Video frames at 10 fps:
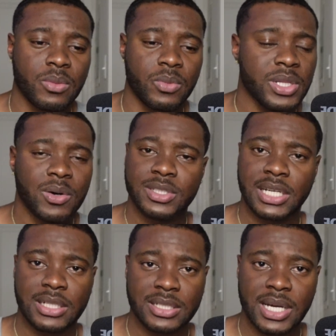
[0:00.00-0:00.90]
we don't
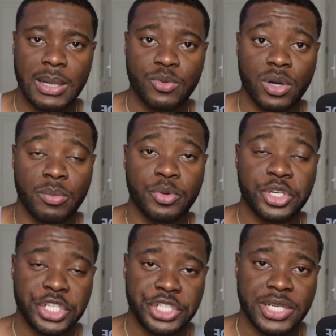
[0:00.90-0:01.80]
take the time to
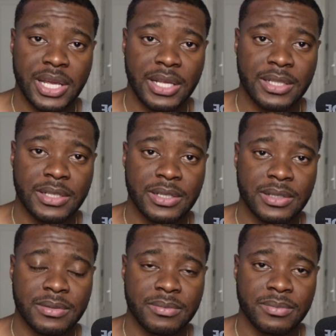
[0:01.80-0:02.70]
appreciate
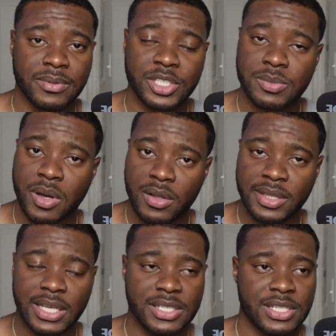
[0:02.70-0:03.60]
the small
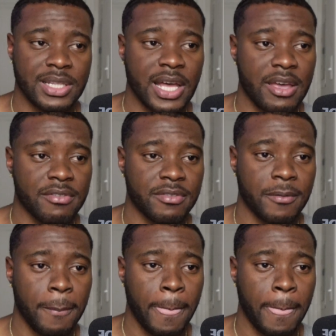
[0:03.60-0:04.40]
things in life,